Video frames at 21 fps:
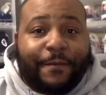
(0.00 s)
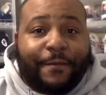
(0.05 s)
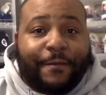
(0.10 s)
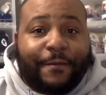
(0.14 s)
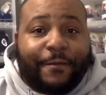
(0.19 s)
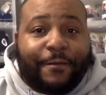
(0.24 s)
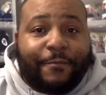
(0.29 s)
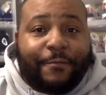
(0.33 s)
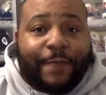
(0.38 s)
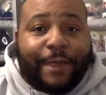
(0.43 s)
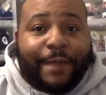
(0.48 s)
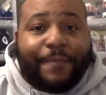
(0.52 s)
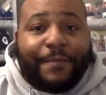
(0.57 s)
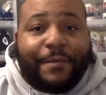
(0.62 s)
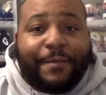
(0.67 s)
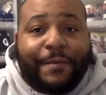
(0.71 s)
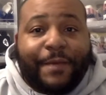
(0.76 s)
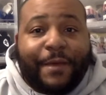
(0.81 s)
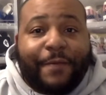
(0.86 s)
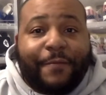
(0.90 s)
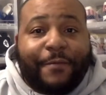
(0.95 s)
rapping
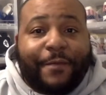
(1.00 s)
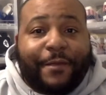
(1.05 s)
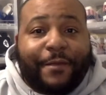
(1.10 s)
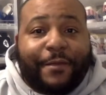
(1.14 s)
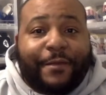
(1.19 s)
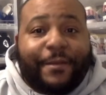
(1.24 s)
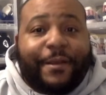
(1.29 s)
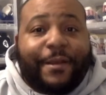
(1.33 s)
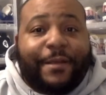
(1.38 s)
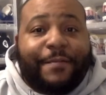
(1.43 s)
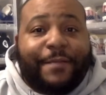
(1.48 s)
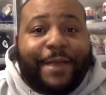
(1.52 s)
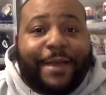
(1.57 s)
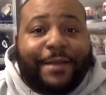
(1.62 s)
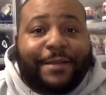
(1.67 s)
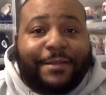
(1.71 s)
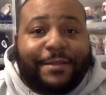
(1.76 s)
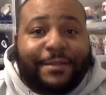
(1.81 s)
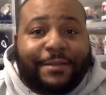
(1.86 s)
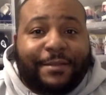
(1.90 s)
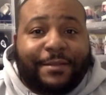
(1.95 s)
about wearing their Air
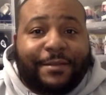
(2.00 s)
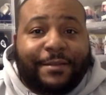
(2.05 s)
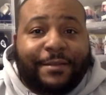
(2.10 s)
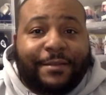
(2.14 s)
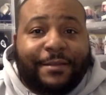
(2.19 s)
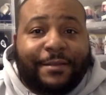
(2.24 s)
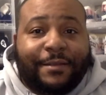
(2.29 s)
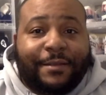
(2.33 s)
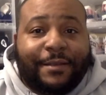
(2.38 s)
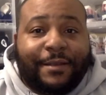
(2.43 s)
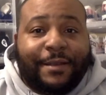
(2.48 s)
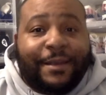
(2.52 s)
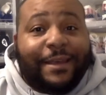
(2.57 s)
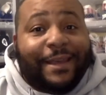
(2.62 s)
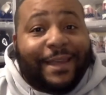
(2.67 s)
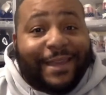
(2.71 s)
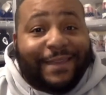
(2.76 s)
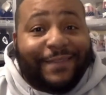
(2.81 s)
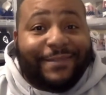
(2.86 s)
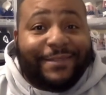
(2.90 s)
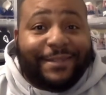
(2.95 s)
Maxes.
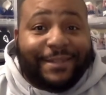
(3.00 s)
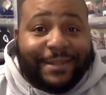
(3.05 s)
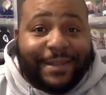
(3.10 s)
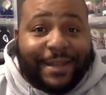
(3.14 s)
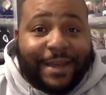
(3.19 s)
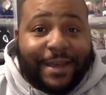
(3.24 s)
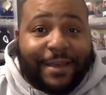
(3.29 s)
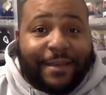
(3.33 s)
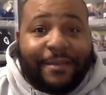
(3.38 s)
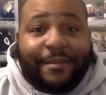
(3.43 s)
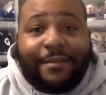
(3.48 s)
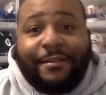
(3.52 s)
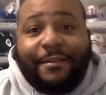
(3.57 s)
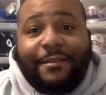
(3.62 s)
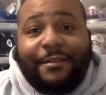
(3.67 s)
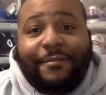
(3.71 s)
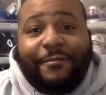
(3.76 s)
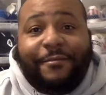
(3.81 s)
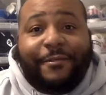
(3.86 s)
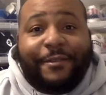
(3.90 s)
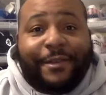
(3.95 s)
Even today,
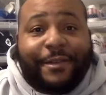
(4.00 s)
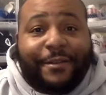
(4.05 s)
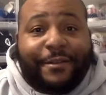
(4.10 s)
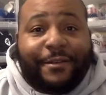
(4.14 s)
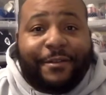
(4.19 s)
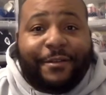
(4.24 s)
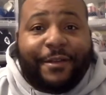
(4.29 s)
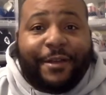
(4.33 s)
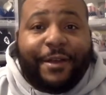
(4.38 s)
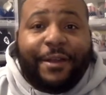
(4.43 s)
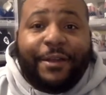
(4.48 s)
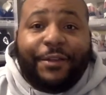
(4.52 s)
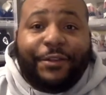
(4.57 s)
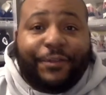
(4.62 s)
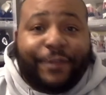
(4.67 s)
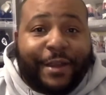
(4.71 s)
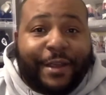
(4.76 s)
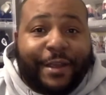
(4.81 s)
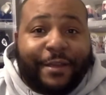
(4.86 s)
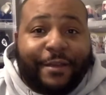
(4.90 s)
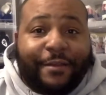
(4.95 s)
you will hear
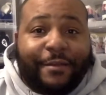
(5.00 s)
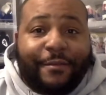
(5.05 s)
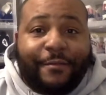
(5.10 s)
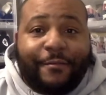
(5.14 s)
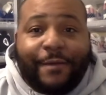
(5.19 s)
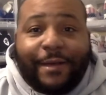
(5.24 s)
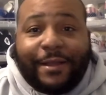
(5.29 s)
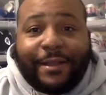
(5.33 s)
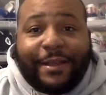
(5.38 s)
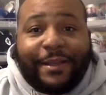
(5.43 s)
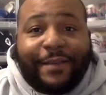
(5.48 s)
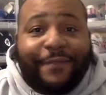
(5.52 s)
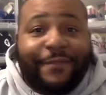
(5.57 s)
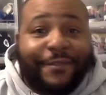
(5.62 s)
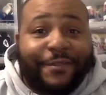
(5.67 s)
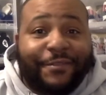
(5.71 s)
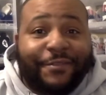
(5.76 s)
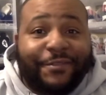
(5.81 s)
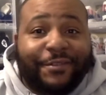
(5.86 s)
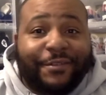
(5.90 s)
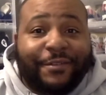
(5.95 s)
Drake, Wale,
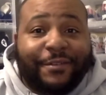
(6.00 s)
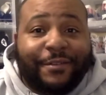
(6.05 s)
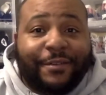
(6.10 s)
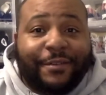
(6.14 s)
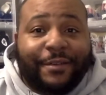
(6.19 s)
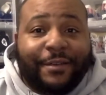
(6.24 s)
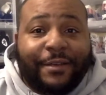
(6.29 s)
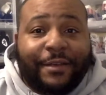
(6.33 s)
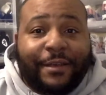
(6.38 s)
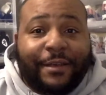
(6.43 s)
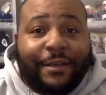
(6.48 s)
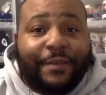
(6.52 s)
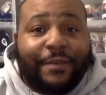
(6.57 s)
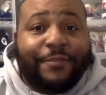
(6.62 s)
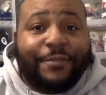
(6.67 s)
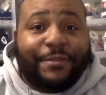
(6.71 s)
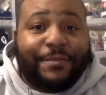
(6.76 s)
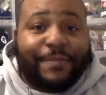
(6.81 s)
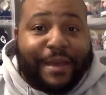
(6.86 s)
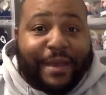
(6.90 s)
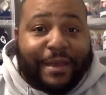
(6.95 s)
Future, and
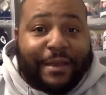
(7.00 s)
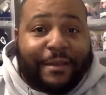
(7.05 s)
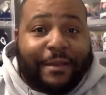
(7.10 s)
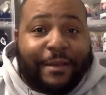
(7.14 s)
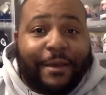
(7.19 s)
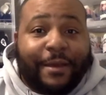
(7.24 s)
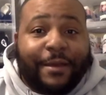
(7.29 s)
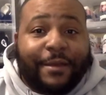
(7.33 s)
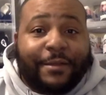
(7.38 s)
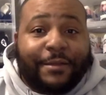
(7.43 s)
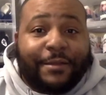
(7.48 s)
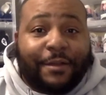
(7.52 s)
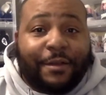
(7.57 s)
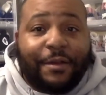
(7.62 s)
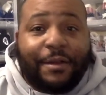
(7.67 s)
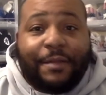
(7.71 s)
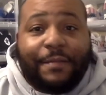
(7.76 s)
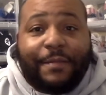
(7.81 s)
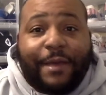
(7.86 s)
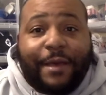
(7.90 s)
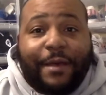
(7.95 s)
Gucci Mane talking
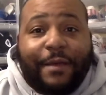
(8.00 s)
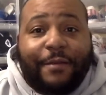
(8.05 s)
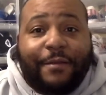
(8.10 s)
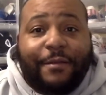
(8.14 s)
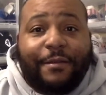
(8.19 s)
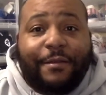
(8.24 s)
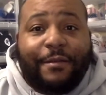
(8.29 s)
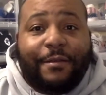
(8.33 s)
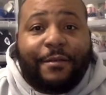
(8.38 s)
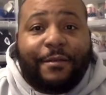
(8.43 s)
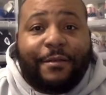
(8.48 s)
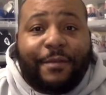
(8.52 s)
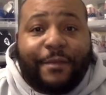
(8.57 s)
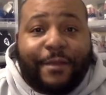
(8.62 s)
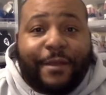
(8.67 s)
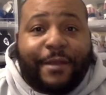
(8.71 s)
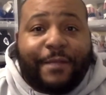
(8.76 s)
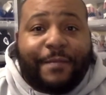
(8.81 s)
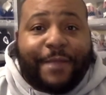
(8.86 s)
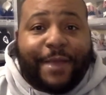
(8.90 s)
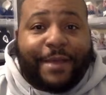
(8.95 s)
about their
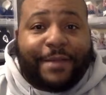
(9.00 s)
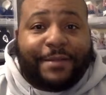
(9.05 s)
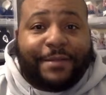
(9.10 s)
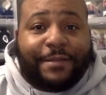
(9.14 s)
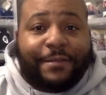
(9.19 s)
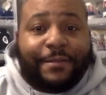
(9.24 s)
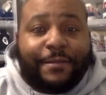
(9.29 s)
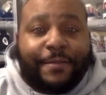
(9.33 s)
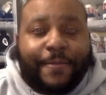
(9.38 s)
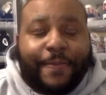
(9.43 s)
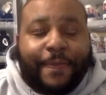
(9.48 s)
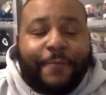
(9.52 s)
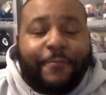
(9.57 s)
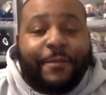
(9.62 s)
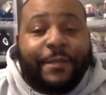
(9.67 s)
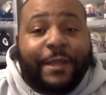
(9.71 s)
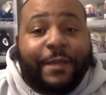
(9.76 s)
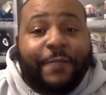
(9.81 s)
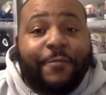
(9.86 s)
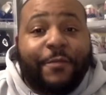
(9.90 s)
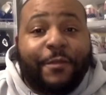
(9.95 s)
Air Maxes. And when
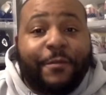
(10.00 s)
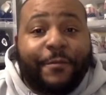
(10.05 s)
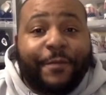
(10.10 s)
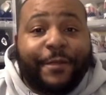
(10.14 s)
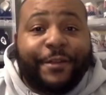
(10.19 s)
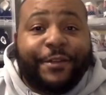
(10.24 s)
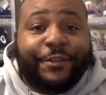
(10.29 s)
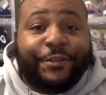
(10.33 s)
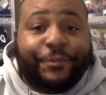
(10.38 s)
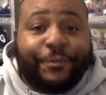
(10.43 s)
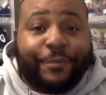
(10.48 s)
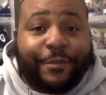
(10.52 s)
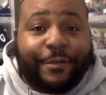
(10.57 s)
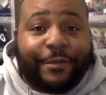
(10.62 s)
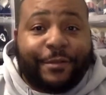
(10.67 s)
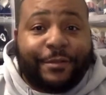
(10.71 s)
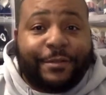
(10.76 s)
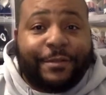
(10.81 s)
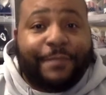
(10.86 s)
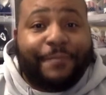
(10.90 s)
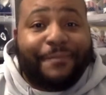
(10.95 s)
they weren't wearing
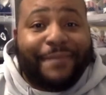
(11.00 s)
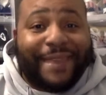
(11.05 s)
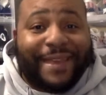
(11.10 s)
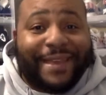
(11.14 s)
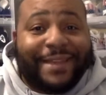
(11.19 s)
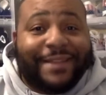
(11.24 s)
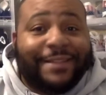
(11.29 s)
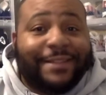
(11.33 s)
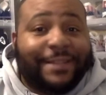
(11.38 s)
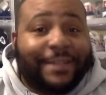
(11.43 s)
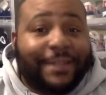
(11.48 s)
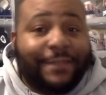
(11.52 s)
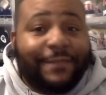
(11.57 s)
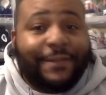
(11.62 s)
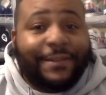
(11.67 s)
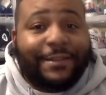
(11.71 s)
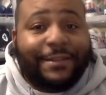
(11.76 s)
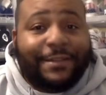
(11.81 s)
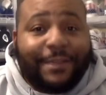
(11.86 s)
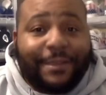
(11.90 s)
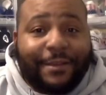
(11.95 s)
Jordans, the biggest TV
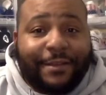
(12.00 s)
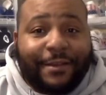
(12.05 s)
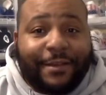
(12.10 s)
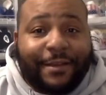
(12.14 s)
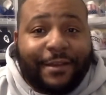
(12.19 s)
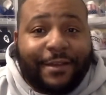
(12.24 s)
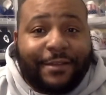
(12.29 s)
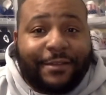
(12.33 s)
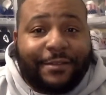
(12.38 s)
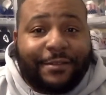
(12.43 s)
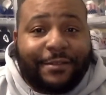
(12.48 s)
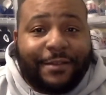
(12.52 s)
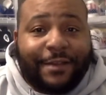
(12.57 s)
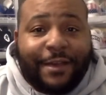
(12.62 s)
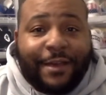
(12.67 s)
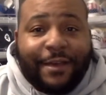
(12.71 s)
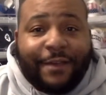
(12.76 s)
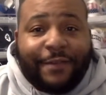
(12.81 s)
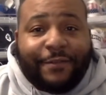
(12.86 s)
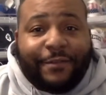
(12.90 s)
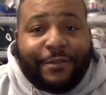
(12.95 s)
sneakerheads,
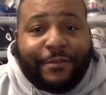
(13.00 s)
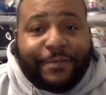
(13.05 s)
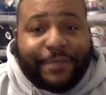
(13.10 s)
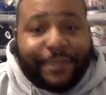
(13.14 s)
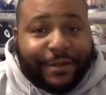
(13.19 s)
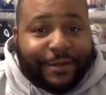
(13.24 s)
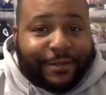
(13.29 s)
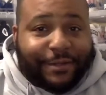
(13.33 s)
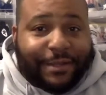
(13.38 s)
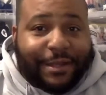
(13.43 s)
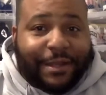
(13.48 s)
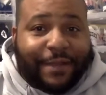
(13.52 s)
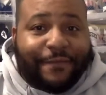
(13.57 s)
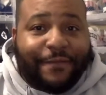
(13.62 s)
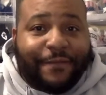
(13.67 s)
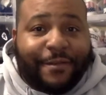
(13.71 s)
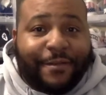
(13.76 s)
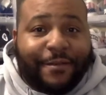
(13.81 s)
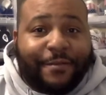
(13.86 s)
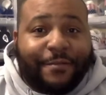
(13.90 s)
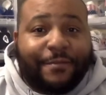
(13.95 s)
from Jerry
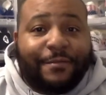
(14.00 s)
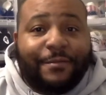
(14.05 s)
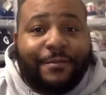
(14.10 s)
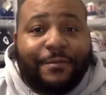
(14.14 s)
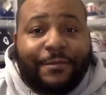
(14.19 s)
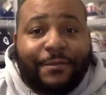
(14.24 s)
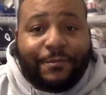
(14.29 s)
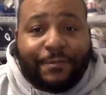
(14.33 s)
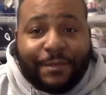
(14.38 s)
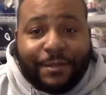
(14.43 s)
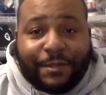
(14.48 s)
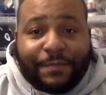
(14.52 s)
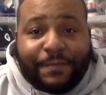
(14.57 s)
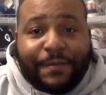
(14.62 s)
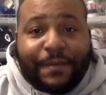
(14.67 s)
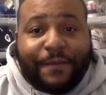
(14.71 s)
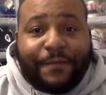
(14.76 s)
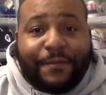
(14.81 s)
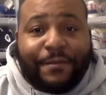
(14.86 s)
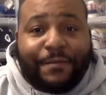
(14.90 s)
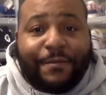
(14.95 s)
Seinfeld to
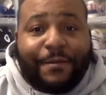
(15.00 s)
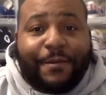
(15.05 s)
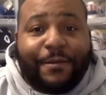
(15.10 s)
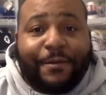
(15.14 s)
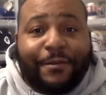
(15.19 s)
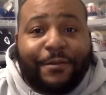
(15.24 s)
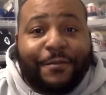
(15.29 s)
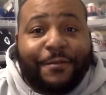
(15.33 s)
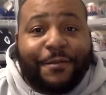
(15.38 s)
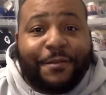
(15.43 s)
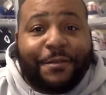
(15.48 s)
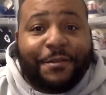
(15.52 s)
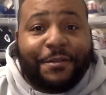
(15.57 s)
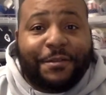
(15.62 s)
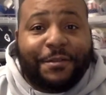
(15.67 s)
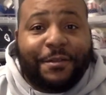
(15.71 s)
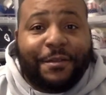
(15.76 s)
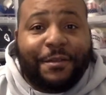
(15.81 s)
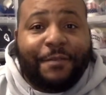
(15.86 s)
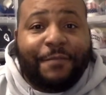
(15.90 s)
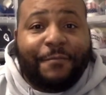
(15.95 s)
Smith to Martin Lawrence,
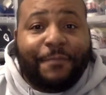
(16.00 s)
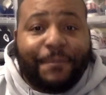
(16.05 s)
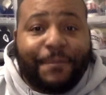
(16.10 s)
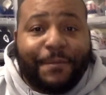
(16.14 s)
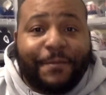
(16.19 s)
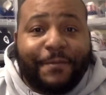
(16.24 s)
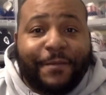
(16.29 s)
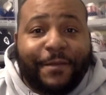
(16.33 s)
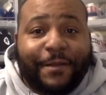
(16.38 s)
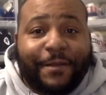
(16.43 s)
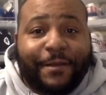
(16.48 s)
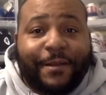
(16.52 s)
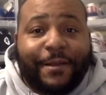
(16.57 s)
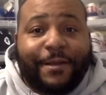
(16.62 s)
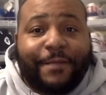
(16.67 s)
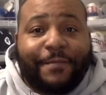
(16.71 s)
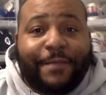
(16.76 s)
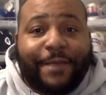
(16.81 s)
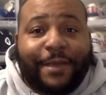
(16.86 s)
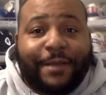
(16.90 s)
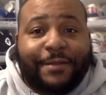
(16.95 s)
would be wearing Air
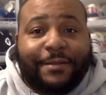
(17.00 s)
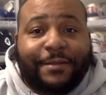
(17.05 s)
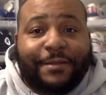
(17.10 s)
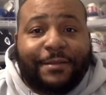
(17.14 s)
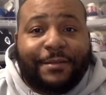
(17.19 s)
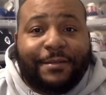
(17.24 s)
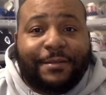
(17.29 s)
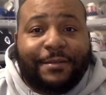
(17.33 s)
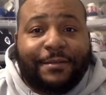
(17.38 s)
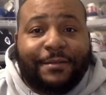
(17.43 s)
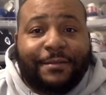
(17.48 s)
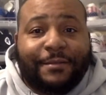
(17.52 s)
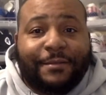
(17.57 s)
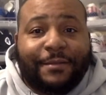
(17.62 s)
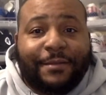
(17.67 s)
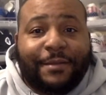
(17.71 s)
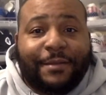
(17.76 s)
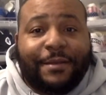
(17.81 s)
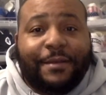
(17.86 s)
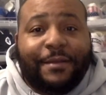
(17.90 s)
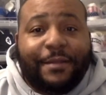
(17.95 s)
Maxes.
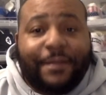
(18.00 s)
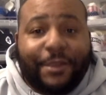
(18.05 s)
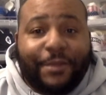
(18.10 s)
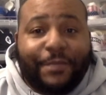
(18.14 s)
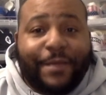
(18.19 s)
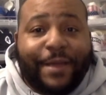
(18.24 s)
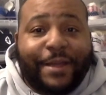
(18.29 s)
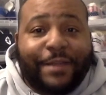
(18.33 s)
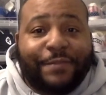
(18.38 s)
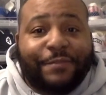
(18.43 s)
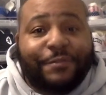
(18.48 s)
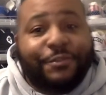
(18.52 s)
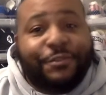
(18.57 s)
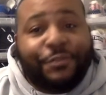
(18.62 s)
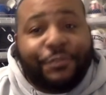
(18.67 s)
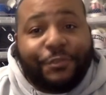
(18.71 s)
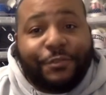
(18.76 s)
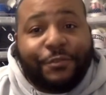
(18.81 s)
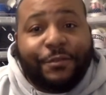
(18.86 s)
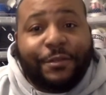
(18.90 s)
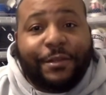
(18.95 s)
The Air Max was
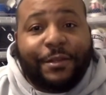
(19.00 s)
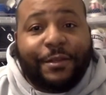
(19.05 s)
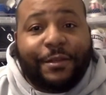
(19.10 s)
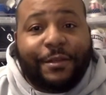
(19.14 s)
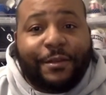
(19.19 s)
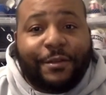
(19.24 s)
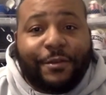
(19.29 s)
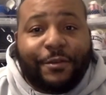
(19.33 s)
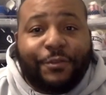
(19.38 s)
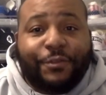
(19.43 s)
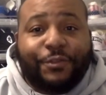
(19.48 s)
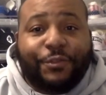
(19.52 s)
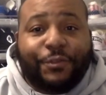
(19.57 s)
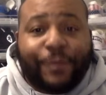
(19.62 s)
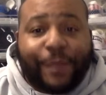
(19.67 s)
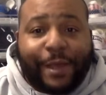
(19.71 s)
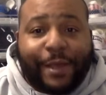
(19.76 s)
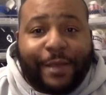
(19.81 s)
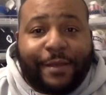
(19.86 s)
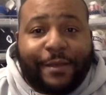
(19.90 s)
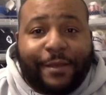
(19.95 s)
truly a cultural
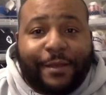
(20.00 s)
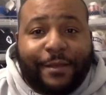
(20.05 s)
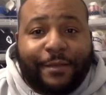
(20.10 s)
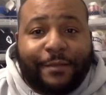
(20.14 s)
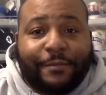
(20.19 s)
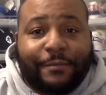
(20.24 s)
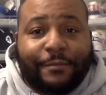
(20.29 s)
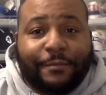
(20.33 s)
icon.